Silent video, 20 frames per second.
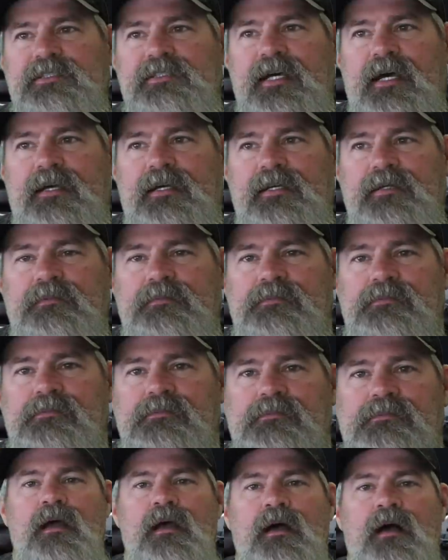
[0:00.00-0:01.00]
a second.
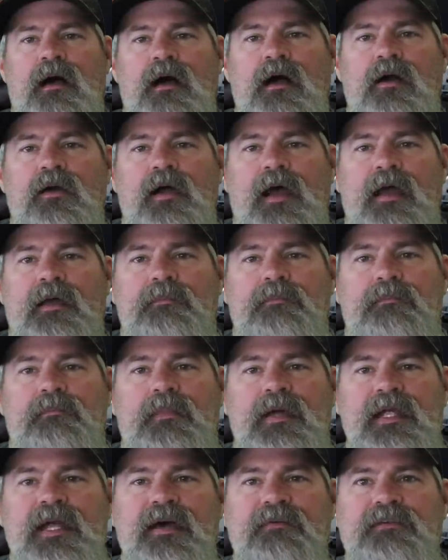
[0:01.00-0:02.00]
Alright,
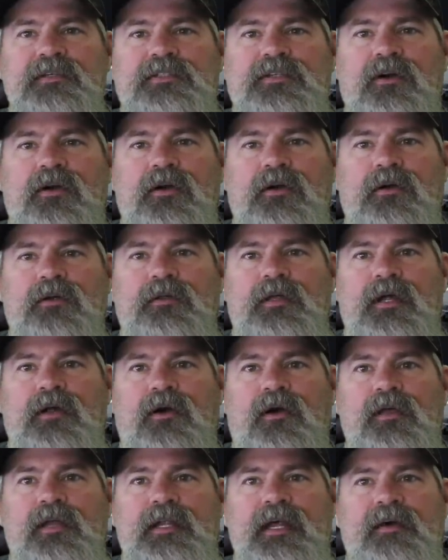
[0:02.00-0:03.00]
many of us heard that
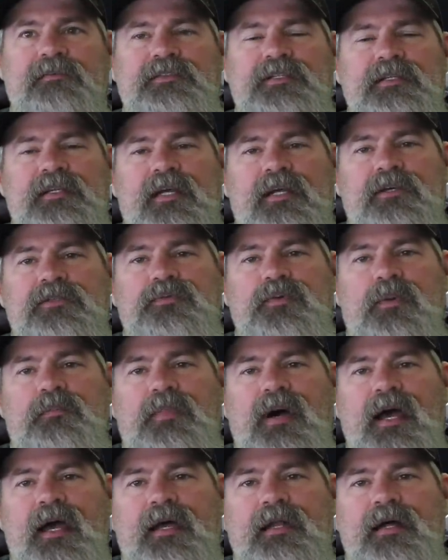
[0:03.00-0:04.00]
Harley Davidson dealers were
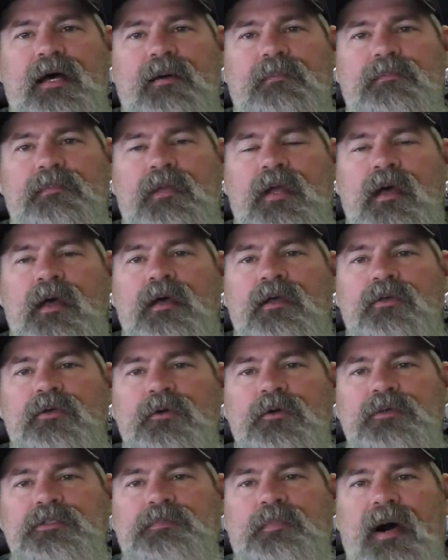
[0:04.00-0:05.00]
buying up
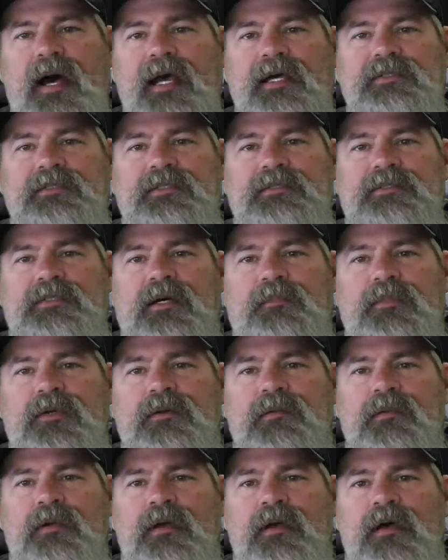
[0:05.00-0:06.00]
used bikes this summer.